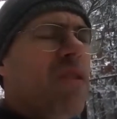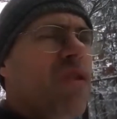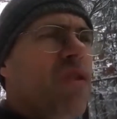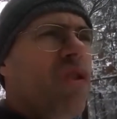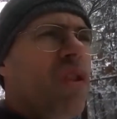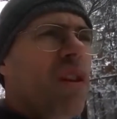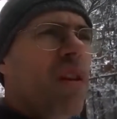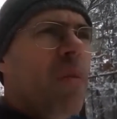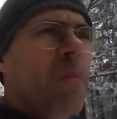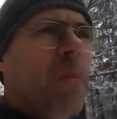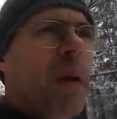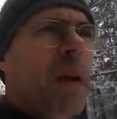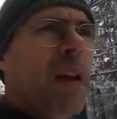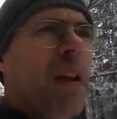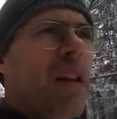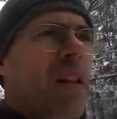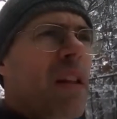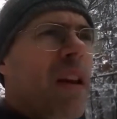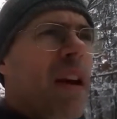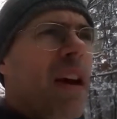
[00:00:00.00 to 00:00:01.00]
She
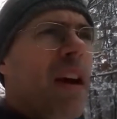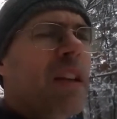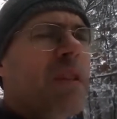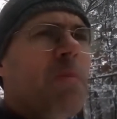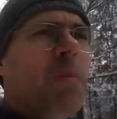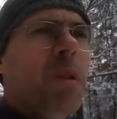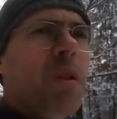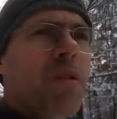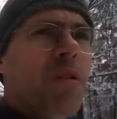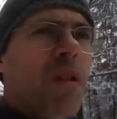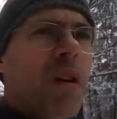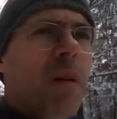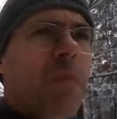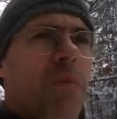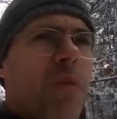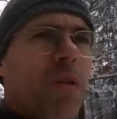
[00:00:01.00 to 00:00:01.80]
repeatedly asked me to come